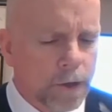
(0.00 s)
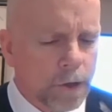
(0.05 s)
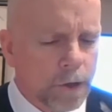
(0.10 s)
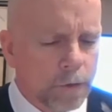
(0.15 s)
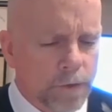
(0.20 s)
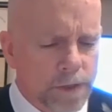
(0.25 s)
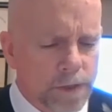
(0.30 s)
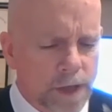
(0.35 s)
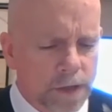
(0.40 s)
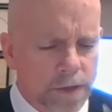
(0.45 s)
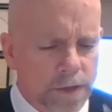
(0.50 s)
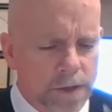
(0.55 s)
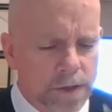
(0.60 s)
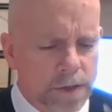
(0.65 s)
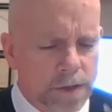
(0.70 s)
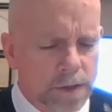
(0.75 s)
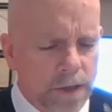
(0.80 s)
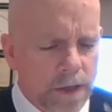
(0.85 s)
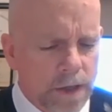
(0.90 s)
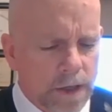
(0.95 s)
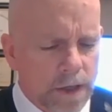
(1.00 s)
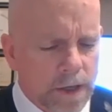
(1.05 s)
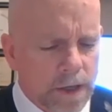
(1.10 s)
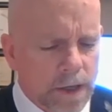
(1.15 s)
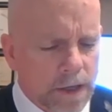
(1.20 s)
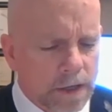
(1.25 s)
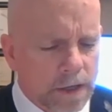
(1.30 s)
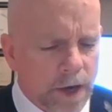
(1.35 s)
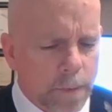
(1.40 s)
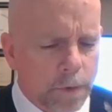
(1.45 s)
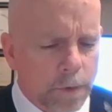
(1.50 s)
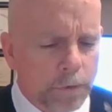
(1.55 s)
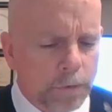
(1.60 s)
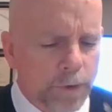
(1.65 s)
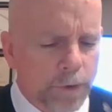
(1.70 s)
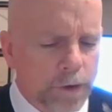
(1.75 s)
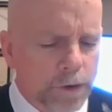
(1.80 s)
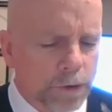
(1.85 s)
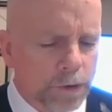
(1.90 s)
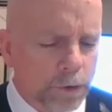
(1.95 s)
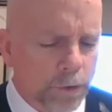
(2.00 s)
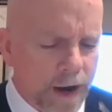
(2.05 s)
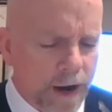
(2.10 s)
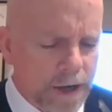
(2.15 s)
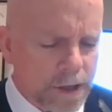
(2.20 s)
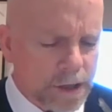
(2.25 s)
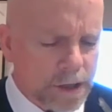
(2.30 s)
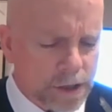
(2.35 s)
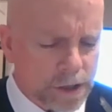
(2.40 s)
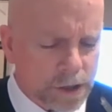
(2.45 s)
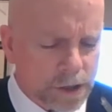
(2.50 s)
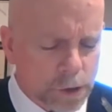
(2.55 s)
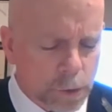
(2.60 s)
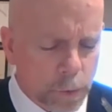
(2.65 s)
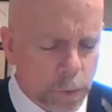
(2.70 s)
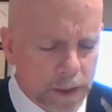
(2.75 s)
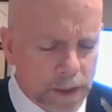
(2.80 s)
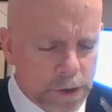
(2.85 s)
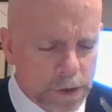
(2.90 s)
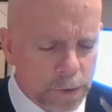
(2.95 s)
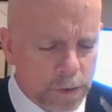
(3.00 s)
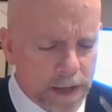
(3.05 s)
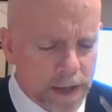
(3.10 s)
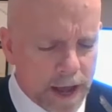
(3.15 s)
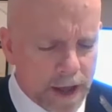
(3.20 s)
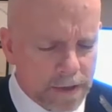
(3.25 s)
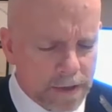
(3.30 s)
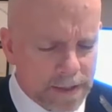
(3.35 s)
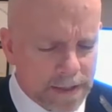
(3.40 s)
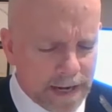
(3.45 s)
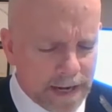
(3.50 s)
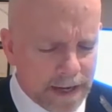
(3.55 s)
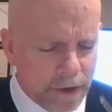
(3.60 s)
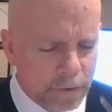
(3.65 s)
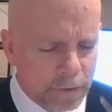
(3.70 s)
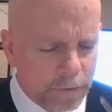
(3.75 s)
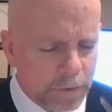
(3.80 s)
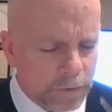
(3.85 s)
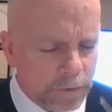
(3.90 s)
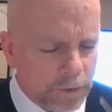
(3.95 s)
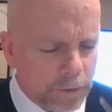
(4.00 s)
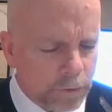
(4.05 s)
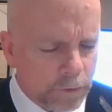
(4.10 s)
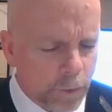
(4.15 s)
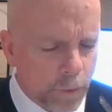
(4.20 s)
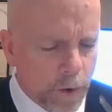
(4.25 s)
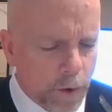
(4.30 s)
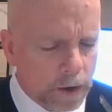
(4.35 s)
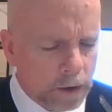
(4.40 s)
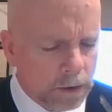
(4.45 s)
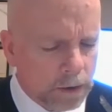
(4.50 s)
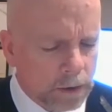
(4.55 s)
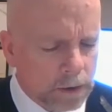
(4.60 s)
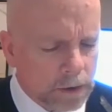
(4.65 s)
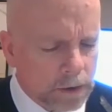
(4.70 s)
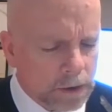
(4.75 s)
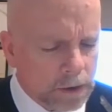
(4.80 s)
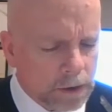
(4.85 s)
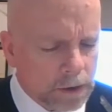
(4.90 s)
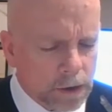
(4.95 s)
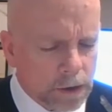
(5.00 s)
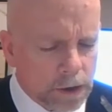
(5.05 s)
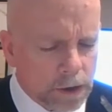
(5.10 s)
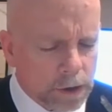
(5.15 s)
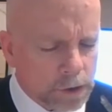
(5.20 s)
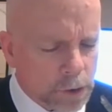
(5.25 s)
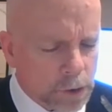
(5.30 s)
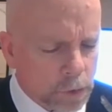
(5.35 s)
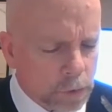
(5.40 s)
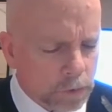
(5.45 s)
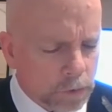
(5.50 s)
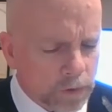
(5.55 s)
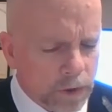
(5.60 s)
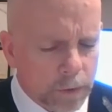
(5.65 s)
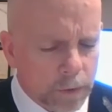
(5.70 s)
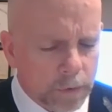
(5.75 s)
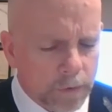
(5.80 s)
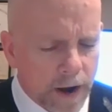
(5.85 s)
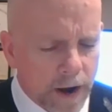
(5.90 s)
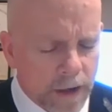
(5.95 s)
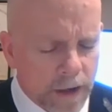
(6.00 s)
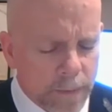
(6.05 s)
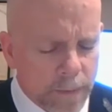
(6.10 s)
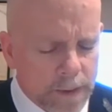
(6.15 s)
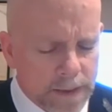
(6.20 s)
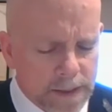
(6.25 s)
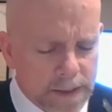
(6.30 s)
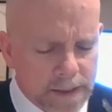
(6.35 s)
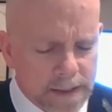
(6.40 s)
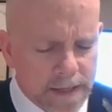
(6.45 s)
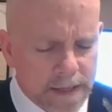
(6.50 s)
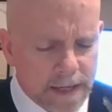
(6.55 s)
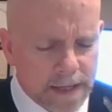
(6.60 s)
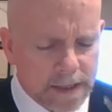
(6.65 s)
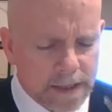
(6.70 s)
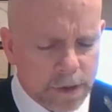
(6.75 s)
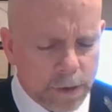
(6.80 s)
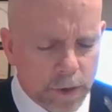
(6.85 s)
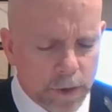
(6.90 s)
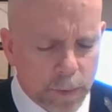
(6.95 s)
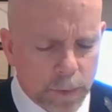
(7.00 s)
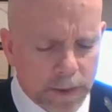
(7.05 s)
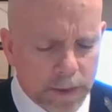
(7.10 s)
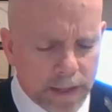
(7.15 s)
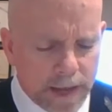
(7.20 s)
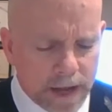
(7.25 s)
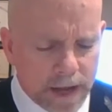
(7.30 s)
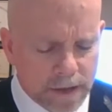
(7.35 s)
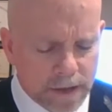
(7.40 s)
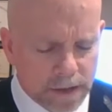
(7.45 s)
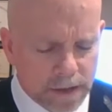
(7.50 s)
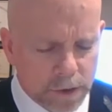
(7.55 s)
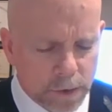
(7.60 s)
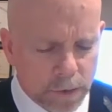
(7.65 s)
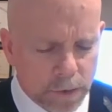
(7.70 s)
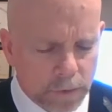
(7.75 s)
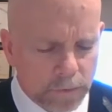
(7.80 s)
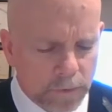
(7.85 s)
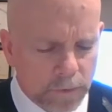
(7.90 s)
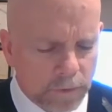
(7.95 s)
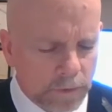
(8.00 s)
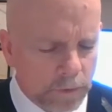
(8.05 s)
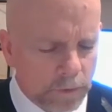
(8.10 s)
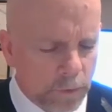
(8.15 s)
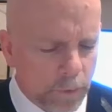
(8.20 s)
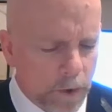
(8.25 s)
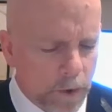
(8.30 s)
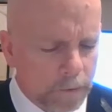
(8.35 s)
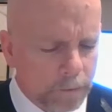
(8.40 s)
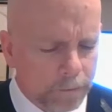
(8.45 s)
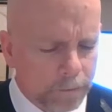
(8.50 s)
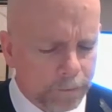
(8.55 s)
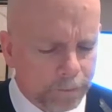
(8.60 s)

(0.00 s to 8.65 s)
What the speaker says: Results. Number of frontal crashes, 22,854. Total number of occupants assessed, 31,254.